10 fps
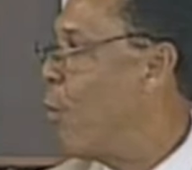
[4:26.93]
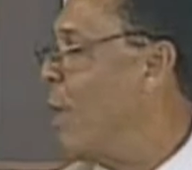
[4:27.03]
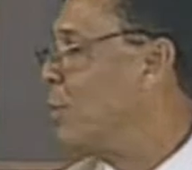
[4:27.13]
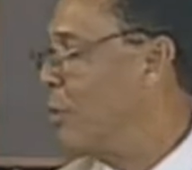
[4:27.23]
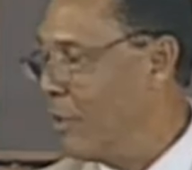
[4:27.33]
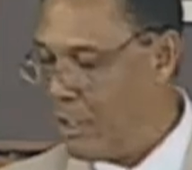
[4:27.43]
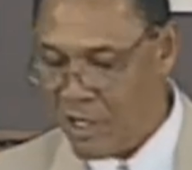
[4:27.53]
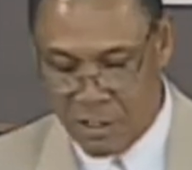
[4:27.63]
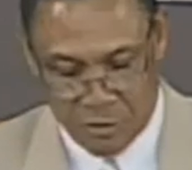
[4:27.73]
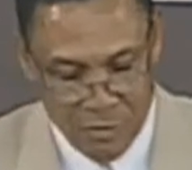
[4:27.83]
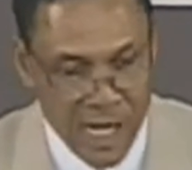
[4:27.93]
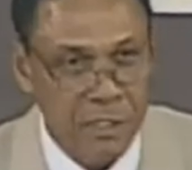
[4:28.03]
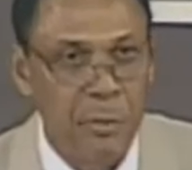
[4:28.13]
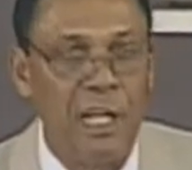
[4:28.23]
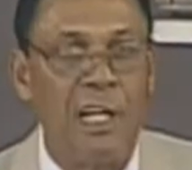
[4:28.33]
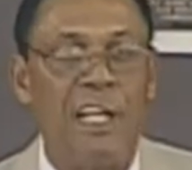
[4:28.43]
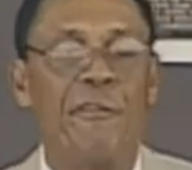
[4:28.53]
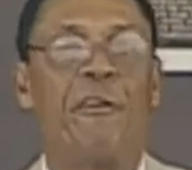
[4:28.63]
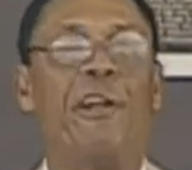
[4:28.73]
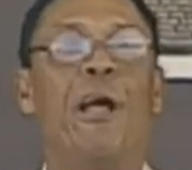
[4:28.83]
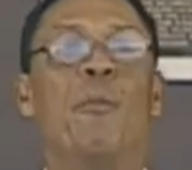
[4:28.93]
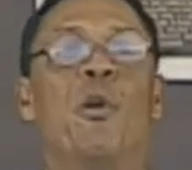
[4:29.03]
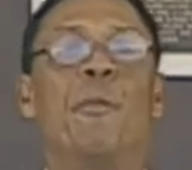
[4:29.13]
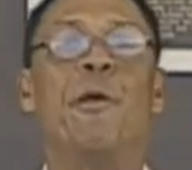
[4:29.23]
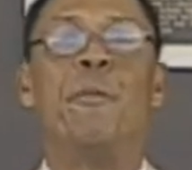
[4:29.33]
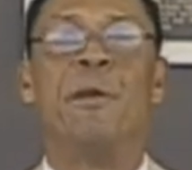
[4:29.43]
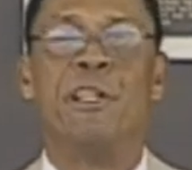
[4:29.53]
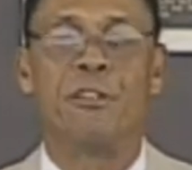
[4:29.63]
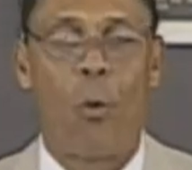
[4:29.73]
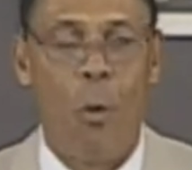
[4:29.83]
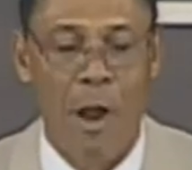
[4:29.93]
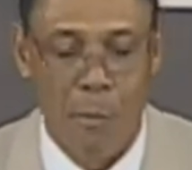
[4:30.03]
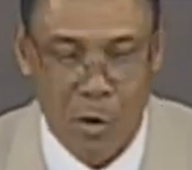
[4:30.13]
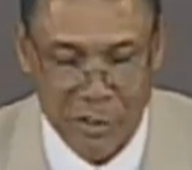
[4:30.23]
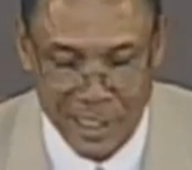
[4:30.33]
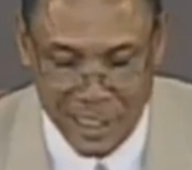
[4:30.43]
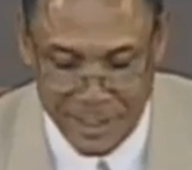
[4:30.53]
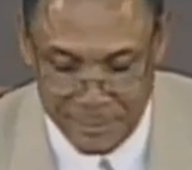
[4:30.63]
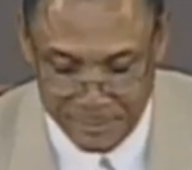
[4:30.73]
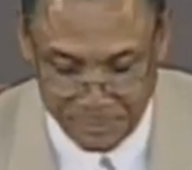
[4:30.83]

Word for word: was good enough to ask Bill Lee for the blooper pitch one more time.